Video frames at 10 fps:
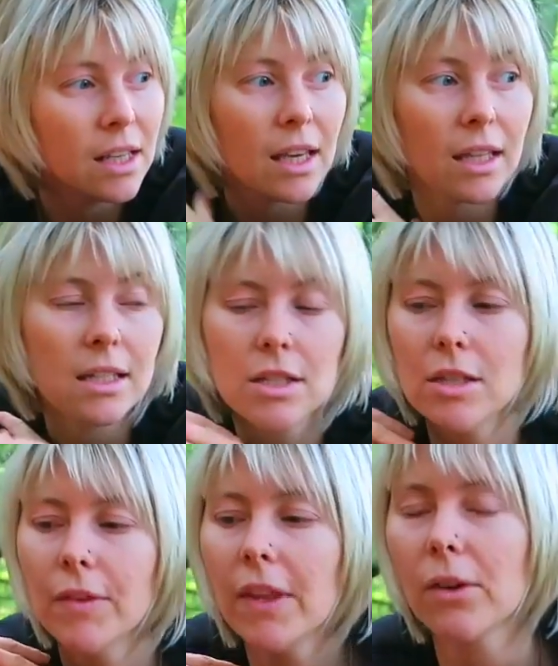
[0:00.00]
and I
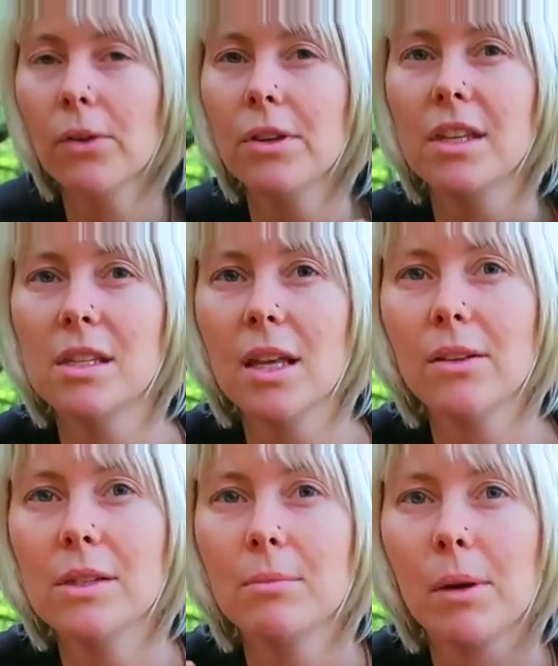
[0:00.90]
just feel like all the
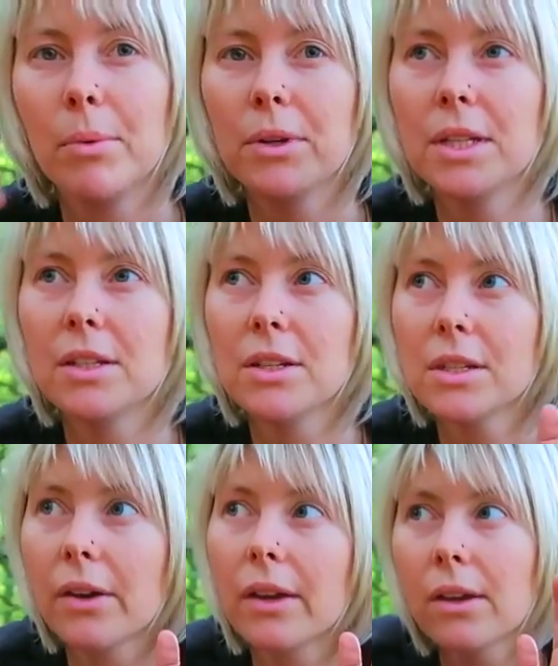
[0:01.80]
cells in my body are just
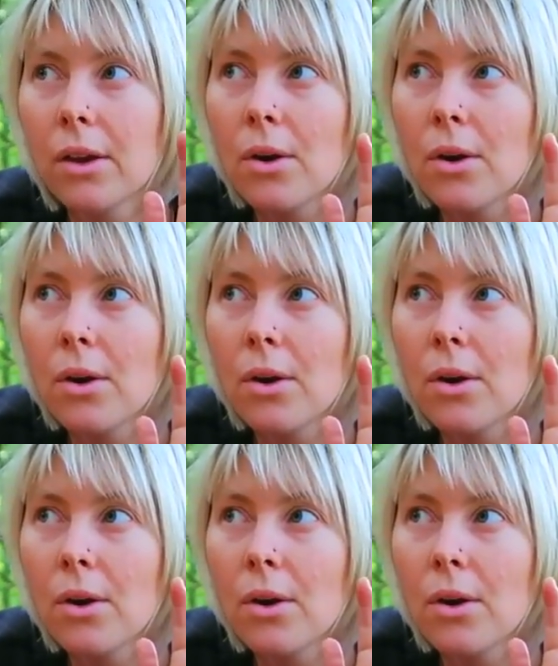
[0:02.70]
going,